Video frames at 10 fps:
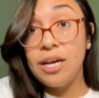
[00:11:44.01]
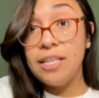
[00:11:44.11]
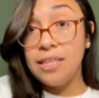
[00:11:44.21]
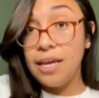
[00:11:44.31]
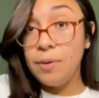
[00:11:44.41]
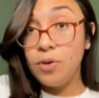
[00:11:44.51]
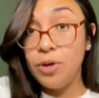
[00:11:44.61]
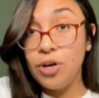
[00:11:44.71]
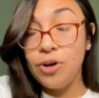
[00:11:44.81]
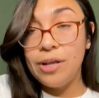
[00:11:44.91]
I like
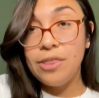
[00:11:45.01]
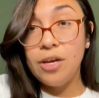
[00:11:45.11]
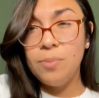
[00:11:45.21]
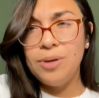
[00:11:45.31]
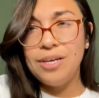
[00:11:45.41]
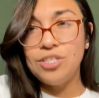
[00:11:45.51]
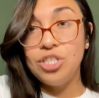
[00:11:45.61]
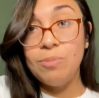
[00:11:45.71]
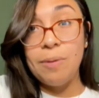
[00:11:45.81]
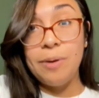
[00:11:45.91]
throwing her in there because she
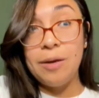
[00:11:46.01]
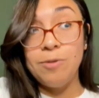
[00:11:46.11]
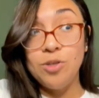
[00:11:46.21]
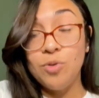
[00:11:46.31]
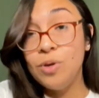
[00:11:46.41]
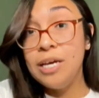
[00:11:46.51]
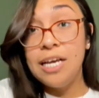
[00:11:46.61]
might be able to